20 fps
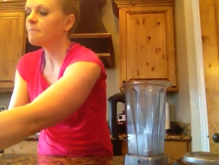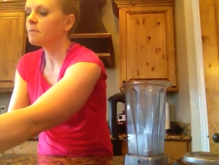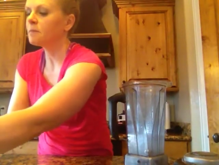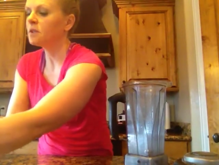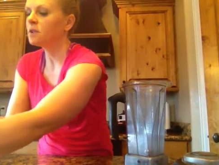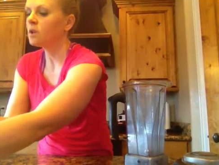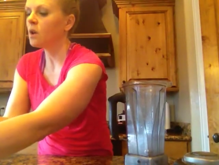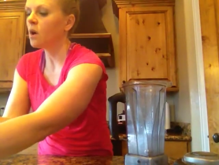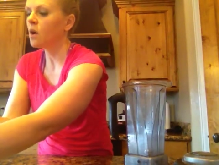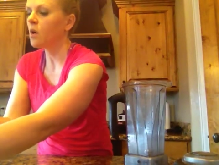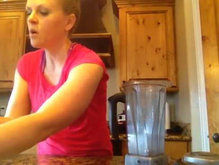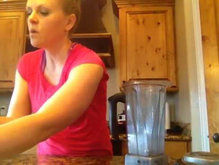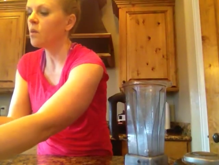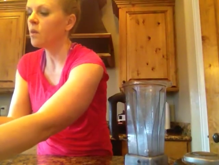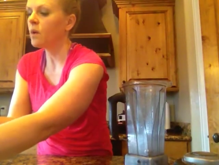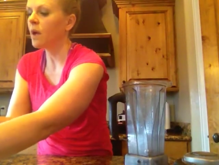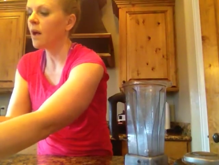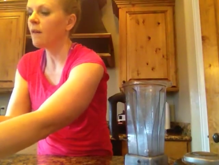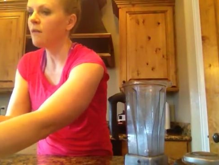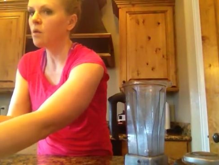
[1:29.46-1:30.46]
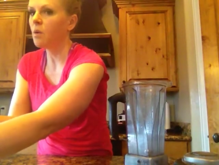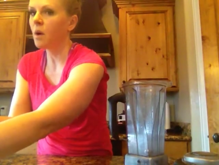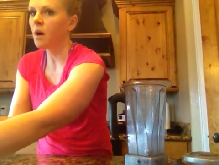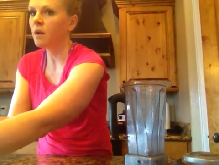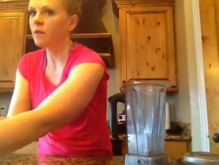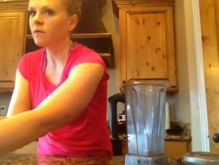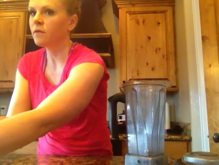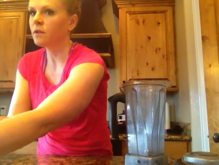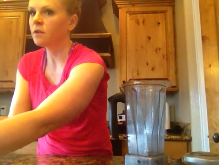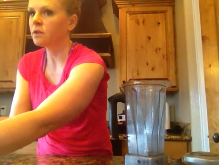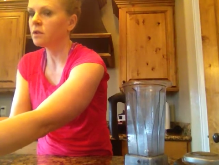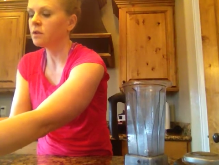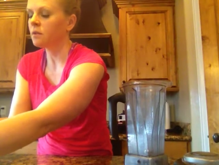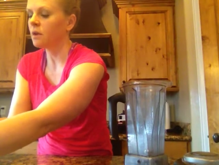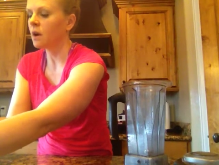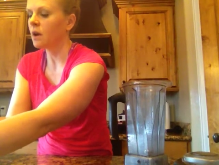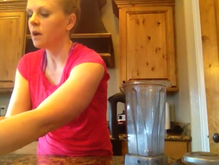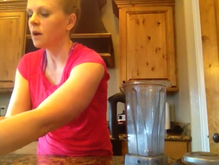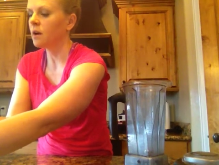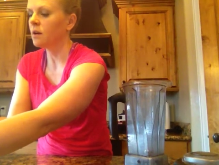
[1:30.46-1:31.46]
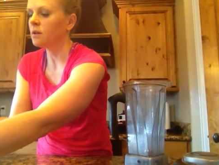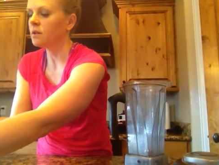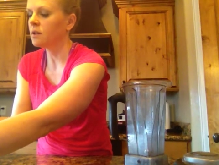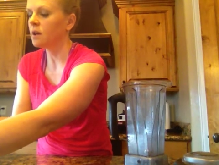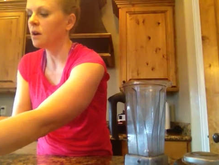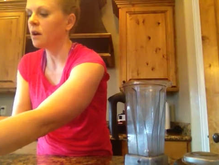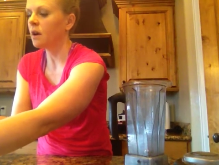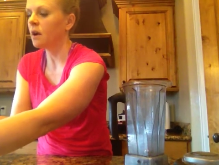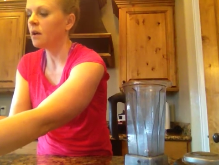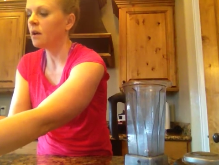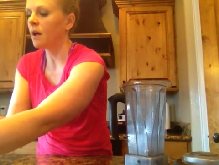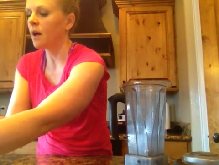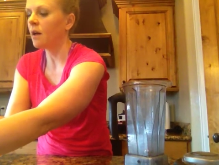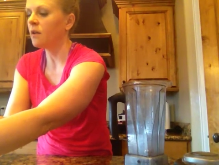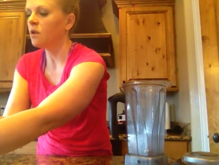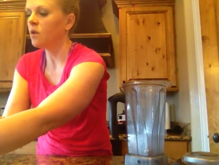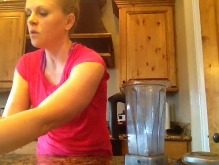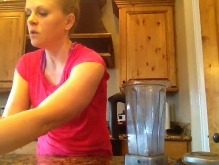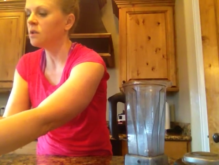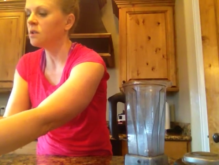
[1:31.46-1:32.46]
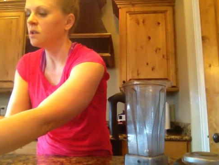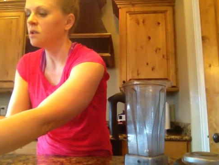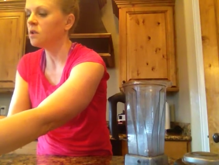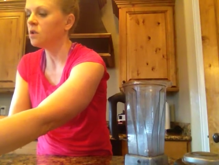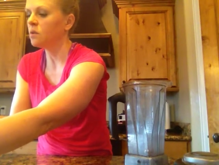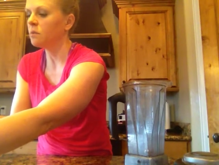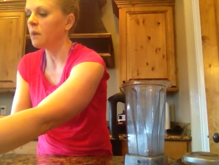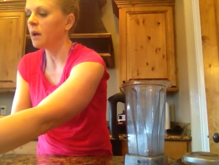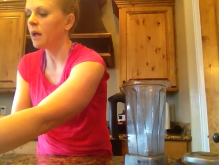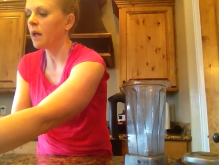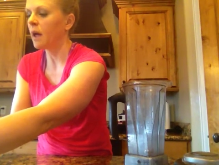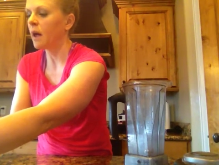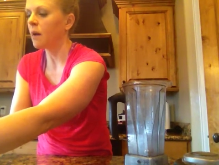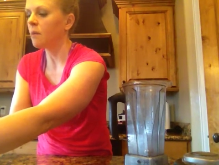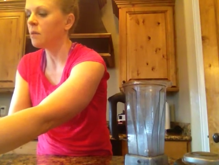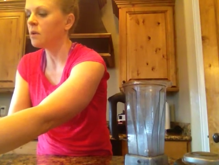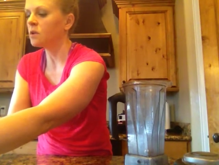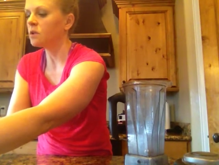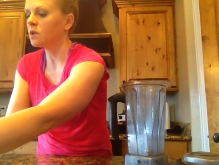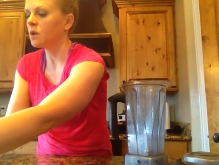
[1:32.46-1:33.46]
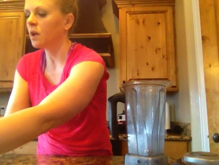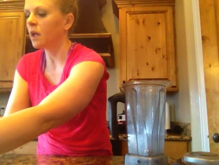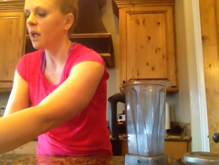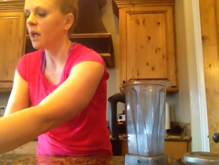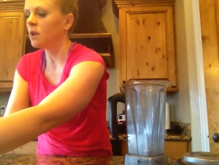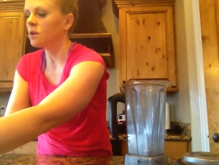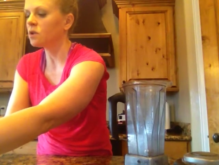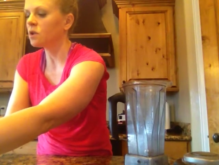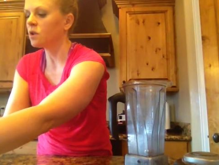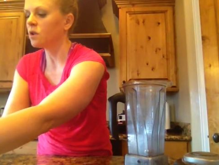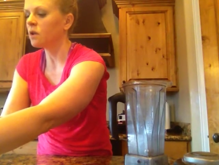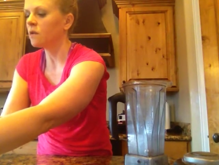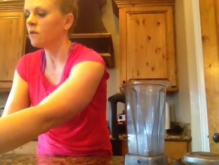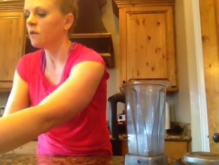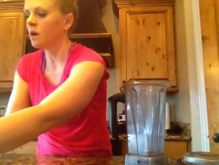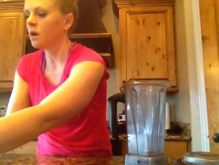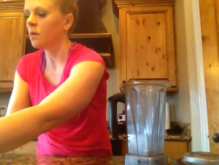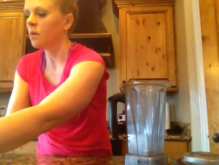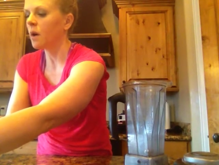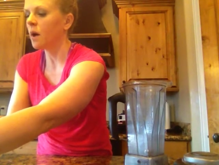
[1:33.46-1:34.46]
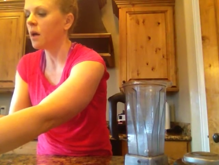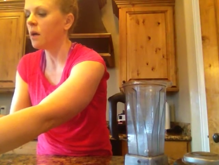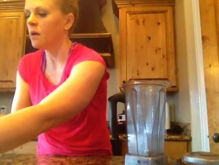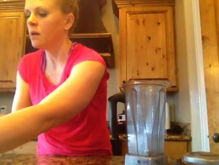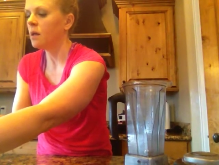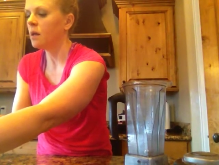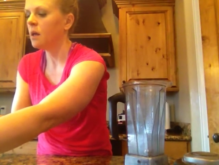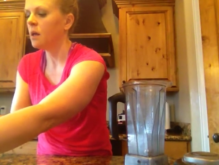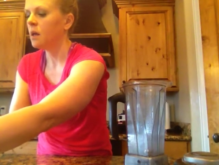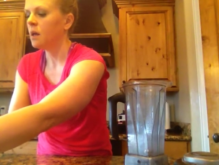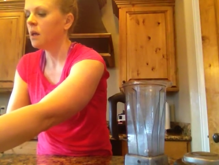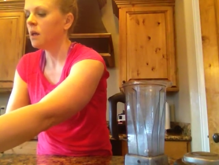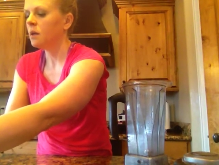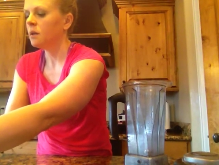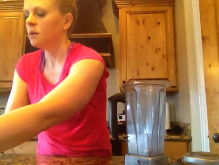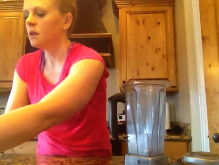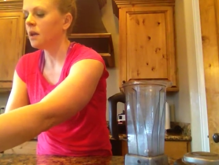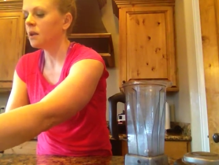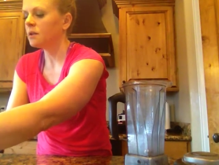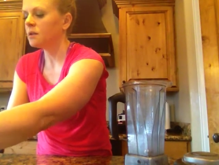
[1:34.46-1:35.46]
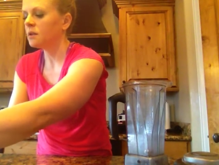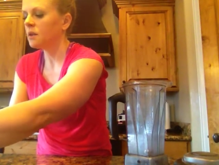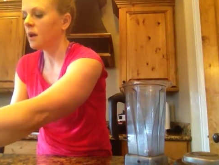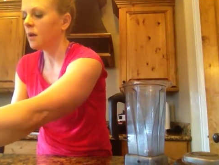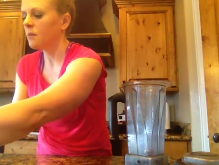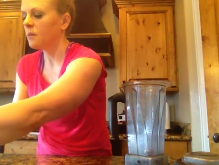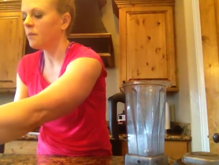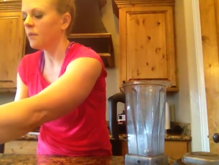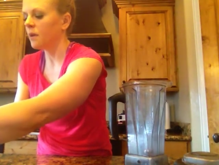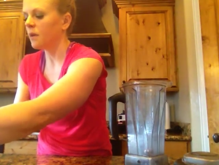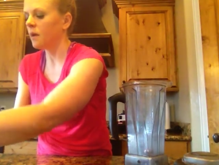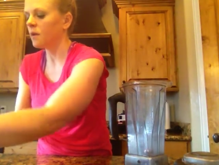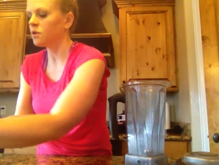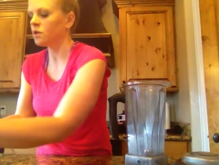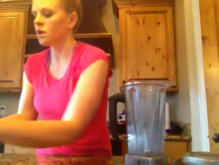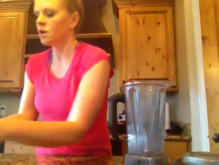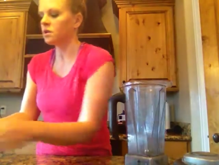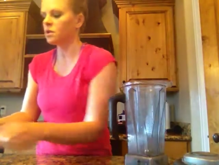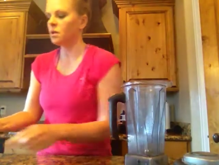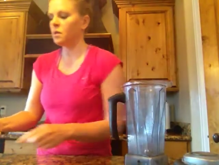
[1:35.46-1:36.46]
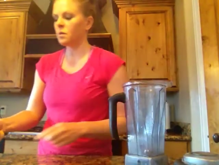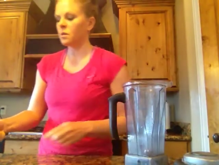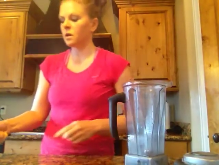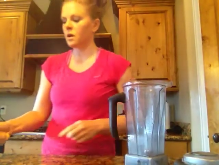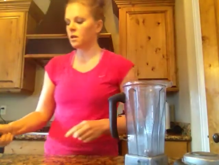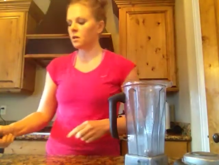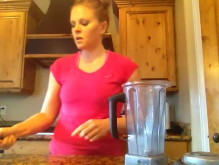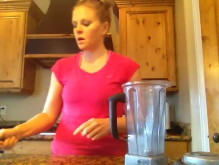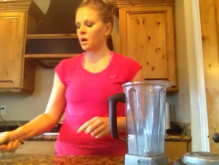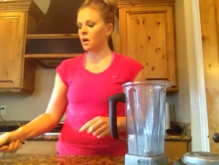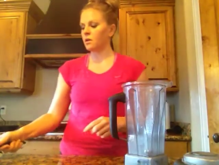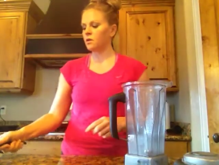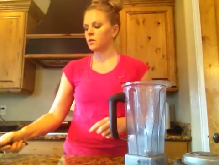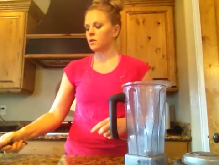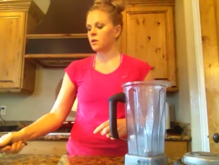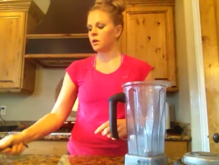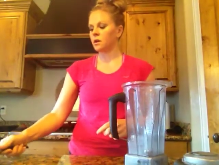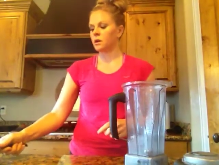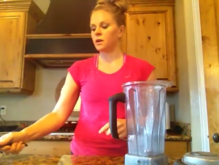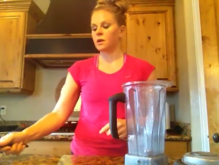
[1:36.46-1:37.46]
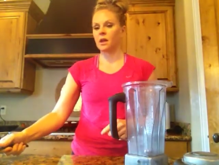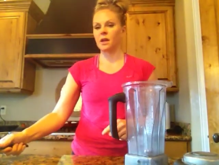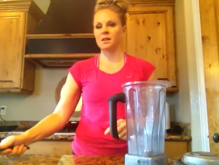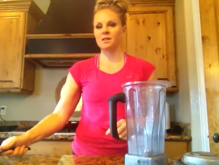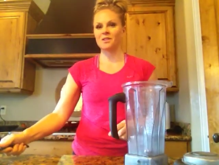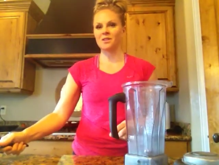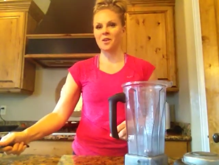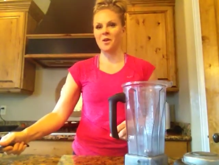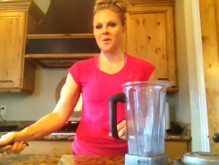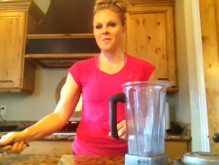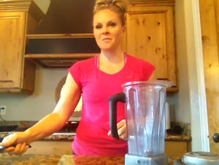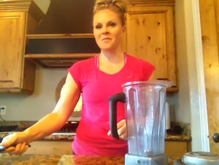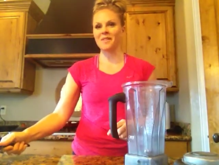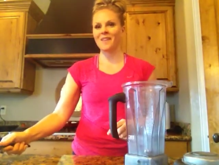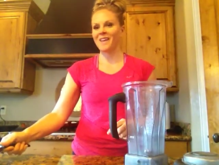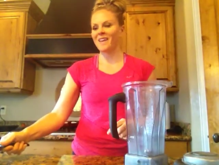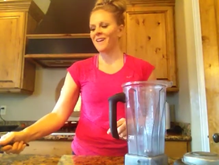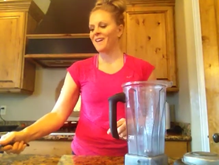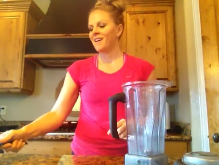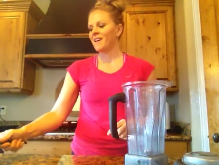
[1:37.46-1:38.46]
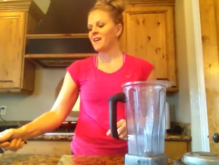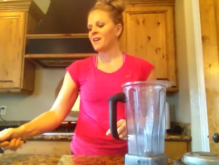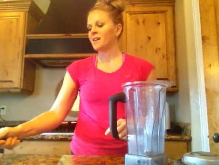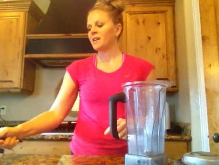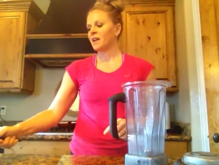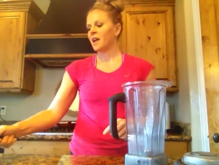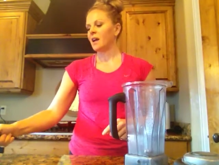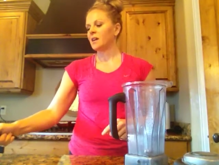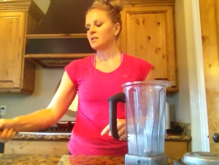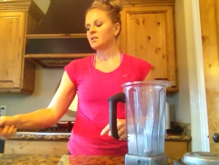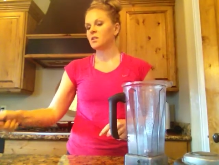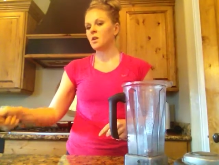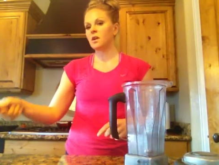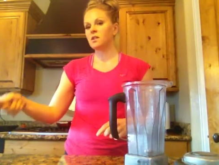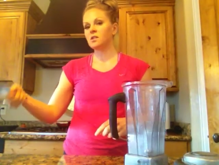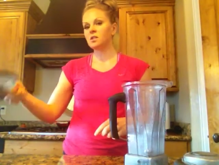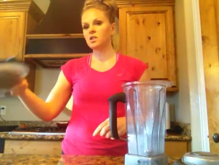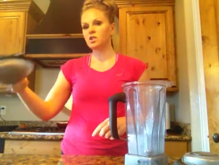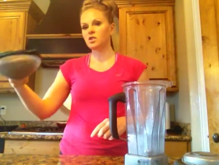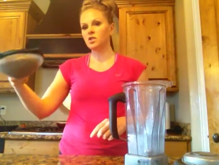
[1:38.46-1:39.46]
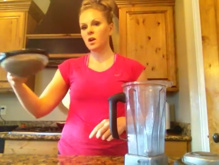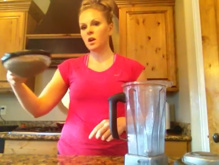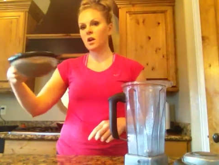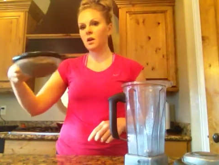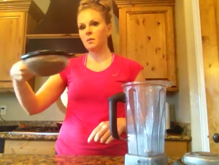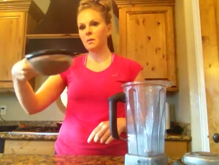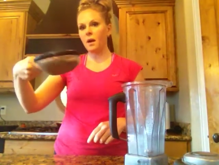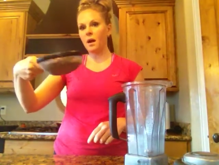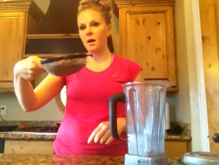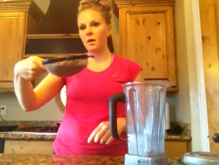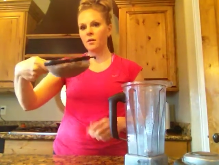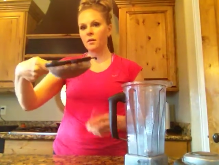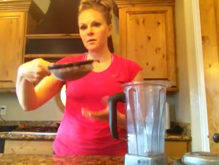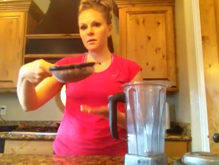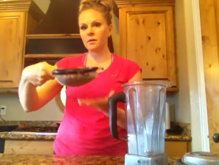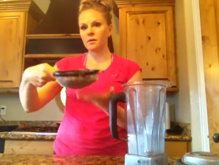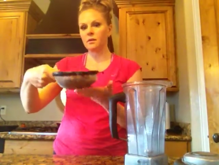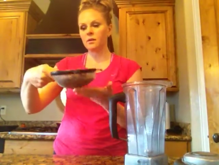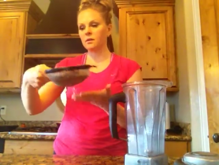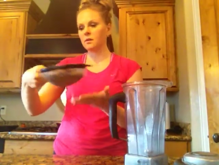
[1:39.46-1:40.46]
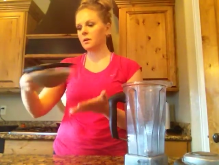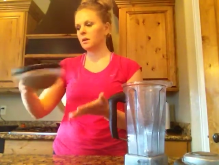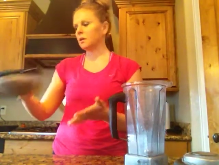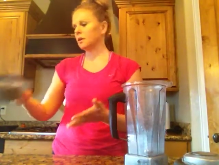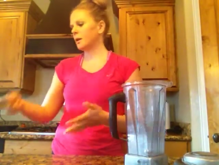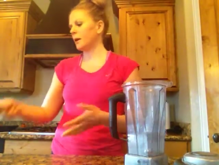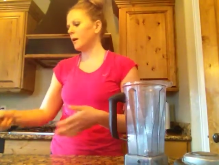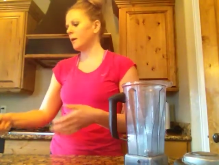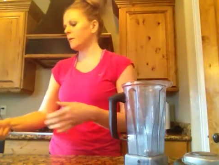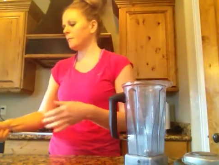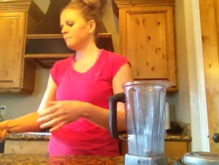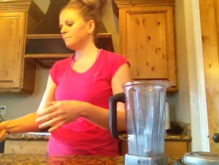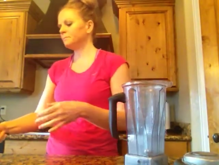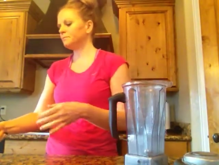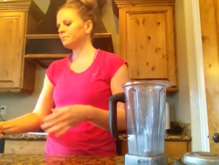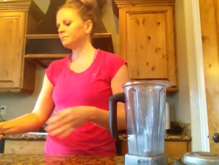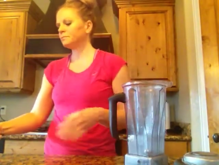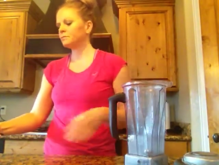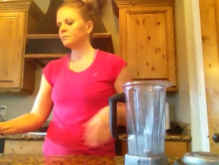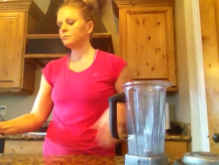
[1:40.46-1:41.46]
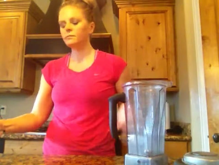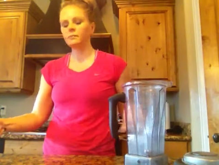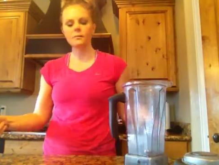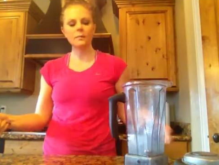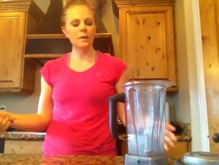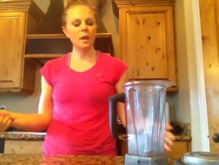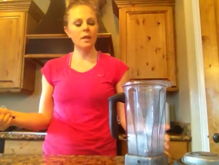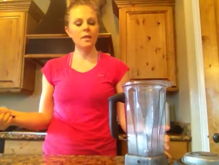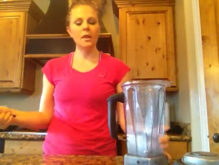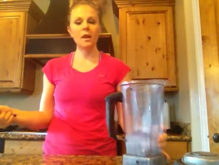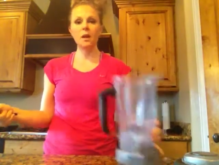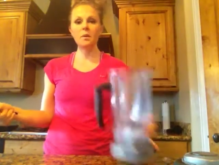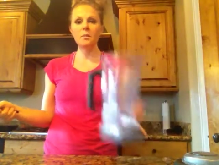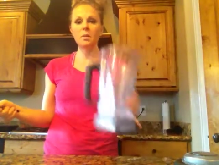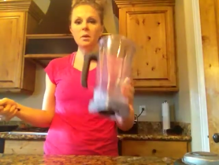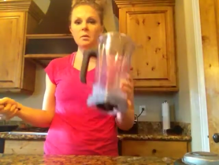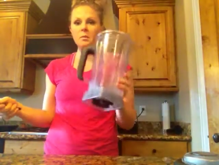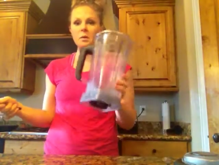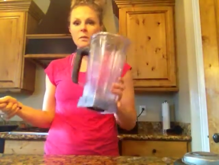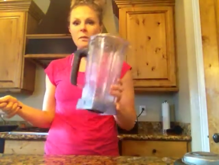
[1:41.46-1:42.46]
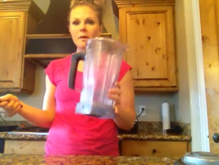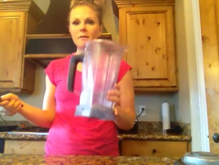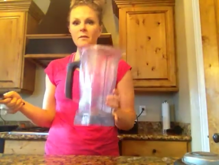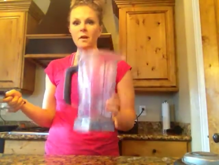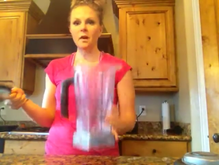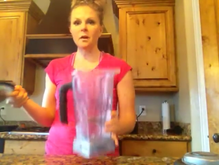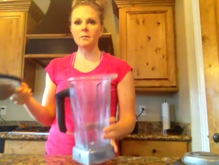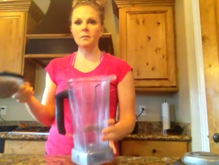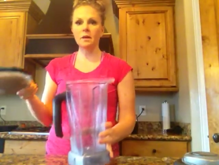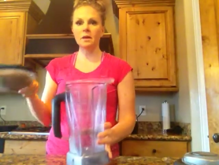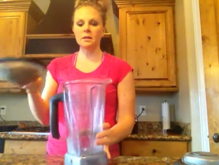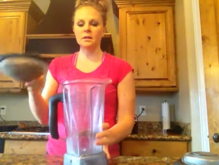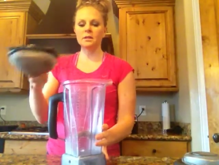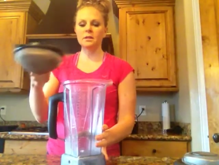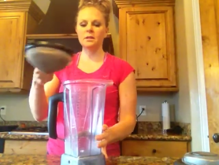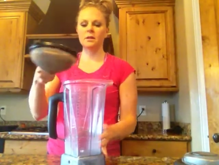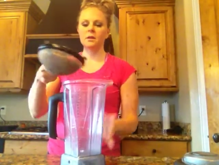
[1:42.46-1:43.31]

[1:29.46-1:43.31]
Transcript: So we have a water filter right here. Sorry, no one's doing my camera, so I can't turn it very well. Next time I'll try to do it when other kids are home. Okay, so I just strain them out in there, and then I put them in my Vitamix.